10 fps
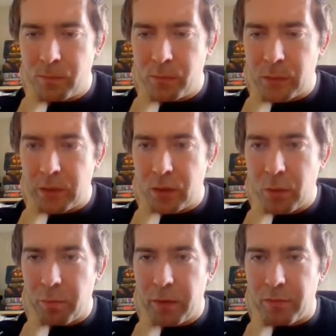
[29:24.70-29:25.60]

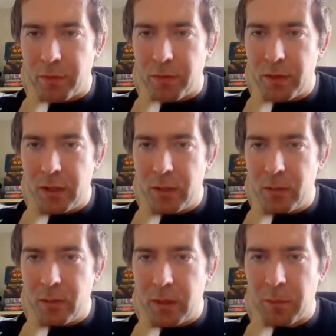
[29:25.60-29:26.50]
Stop me if you see it.
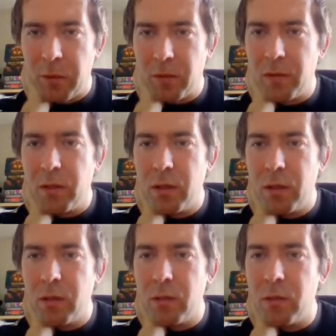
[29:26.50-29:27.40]
I'm not seeing
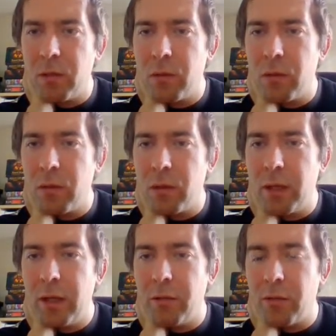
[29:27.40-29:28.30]
it.
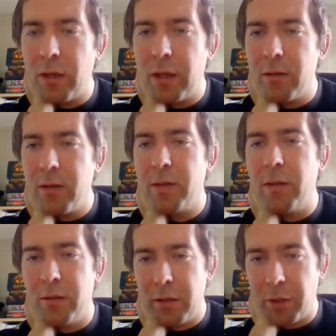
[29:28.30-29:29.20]
Yeah,
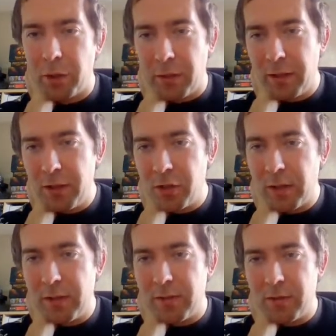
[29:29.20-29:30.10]
here, there we go.
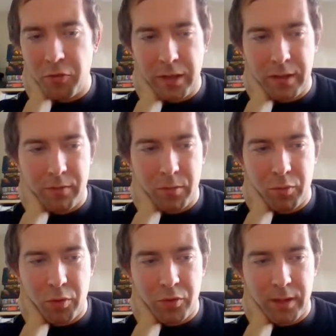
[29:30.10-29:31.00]
Initialize interactive with
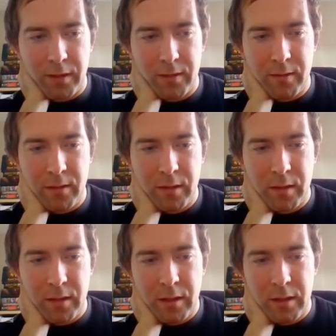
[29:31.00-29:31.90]
project.
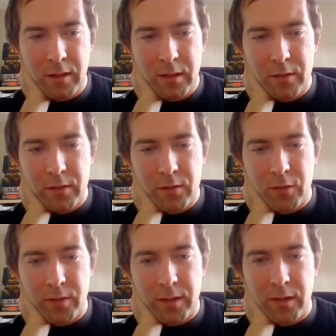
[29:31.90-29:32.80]
So
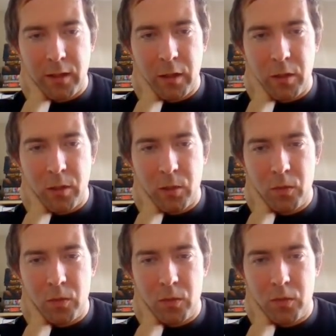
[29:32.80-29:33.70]
then it
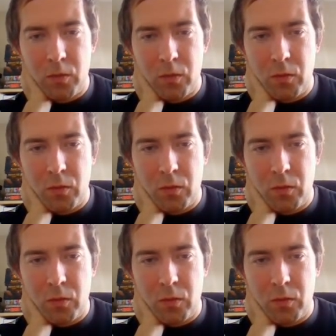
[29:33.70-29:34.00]
loads